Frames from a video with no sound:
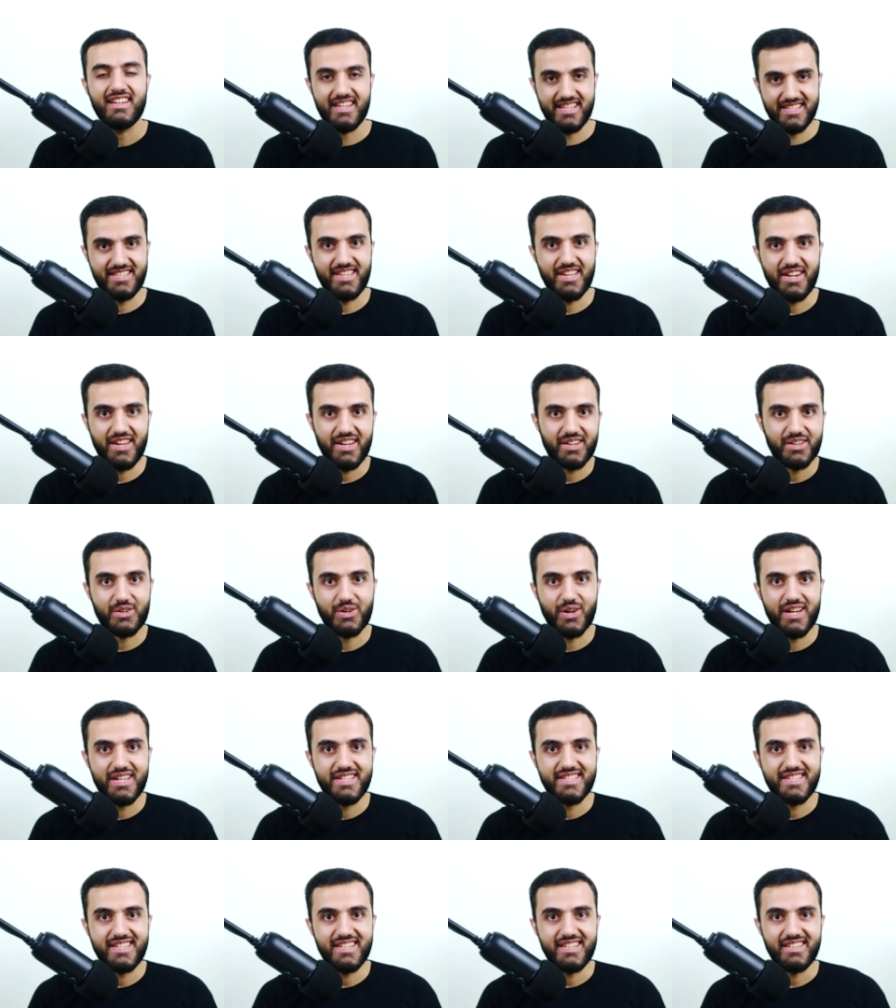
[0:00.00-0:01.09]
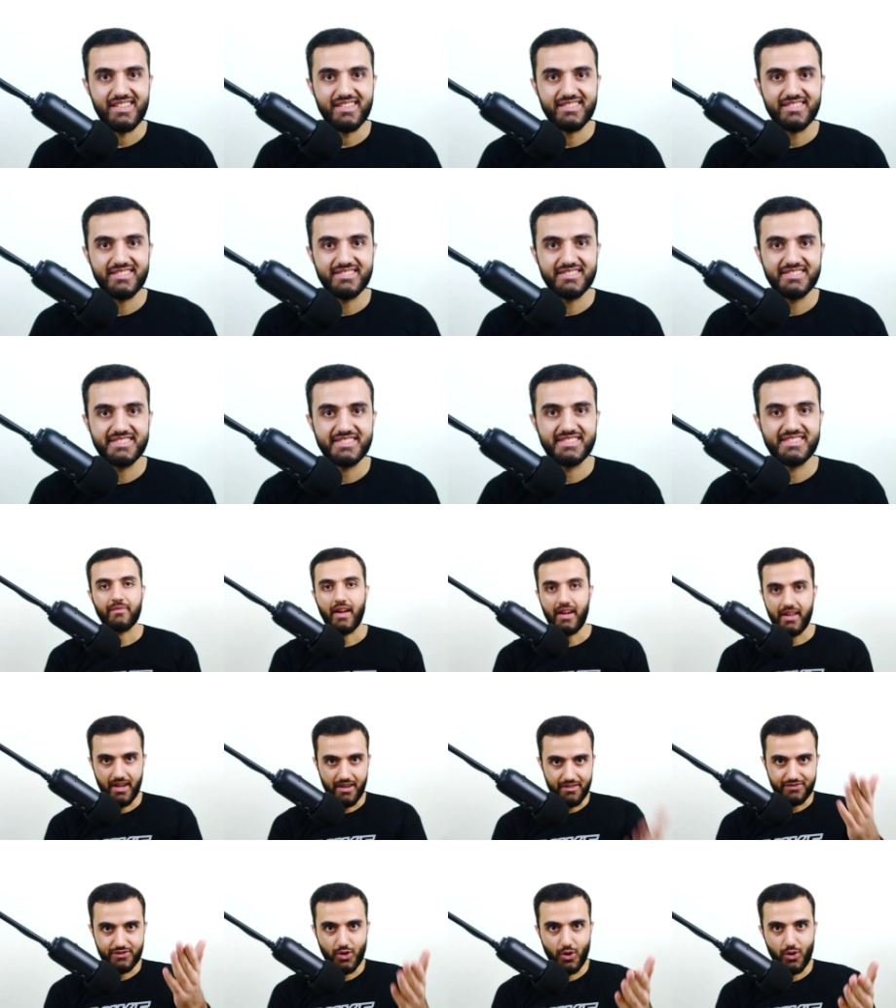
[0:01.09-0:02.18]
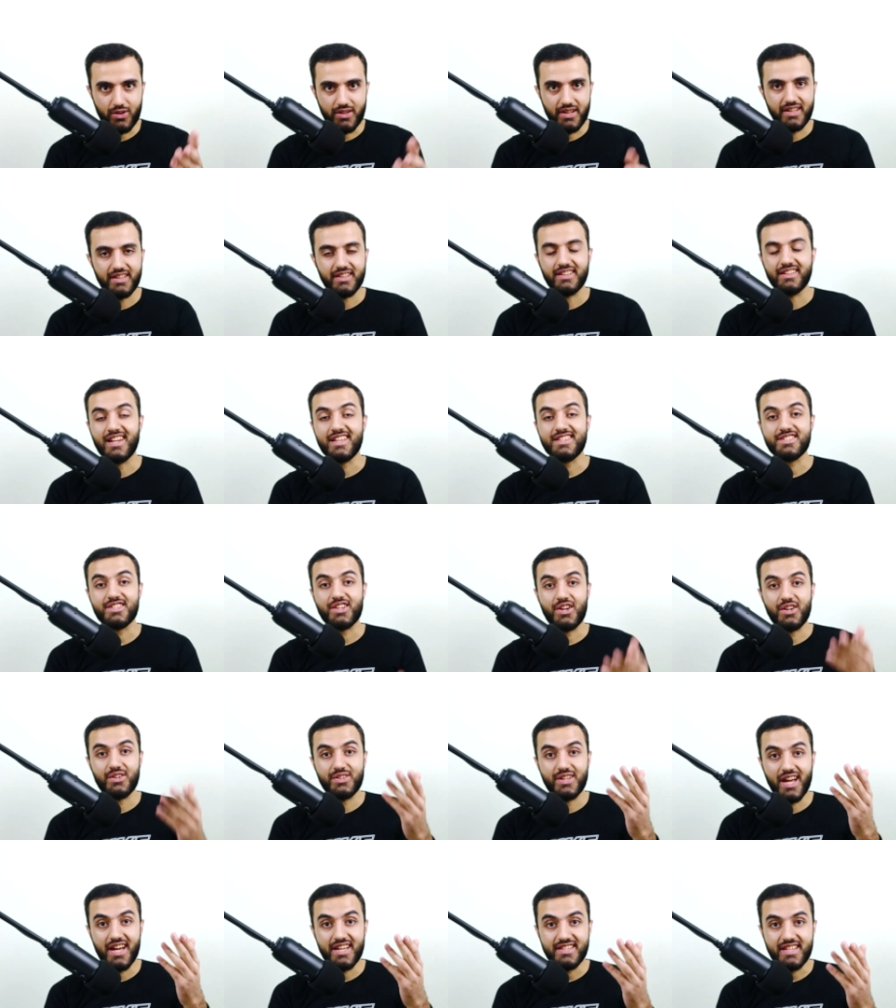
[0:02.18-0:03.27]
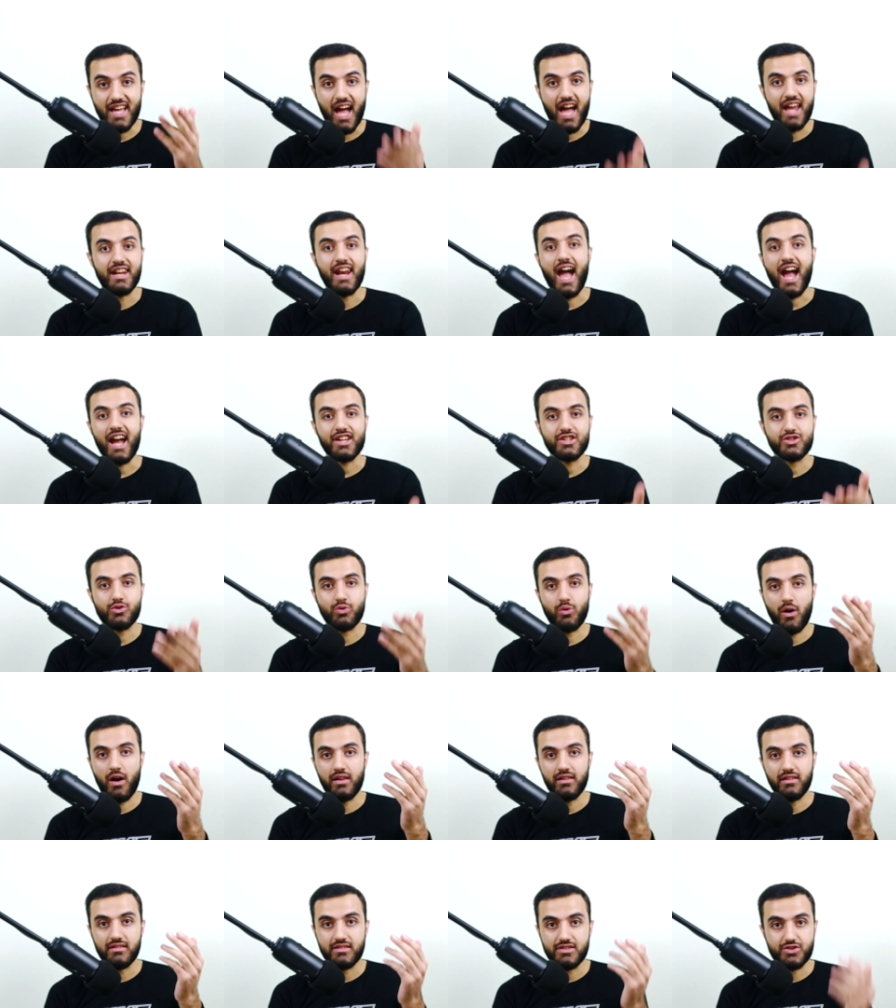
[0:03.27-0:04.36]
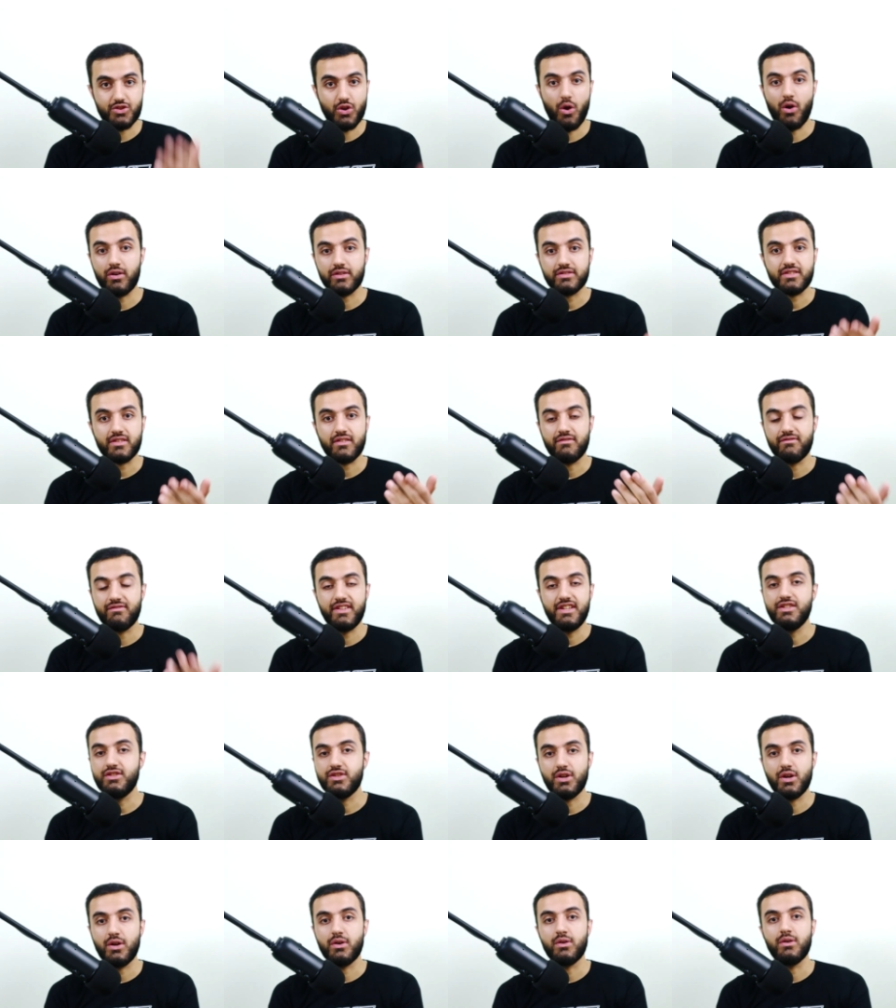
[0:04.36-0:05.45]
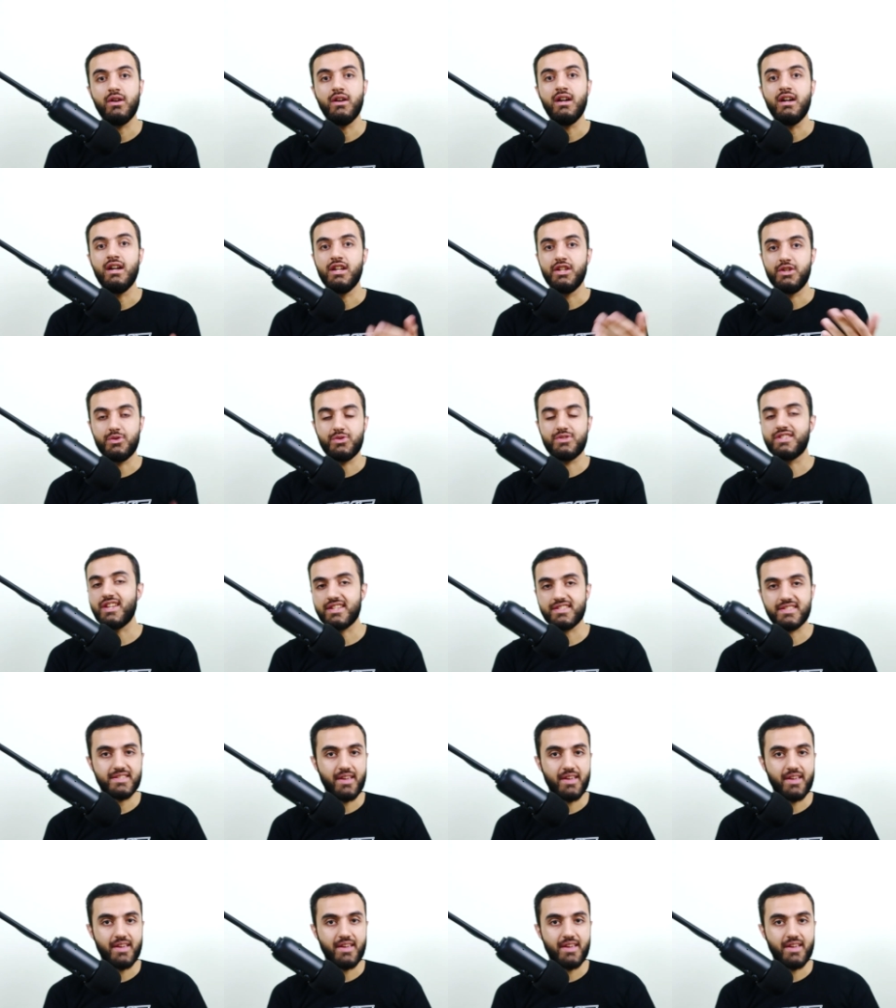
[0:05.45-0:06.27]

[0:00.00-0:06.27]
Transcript: Isn't it crazy? Enough talking, let's create an actual short video using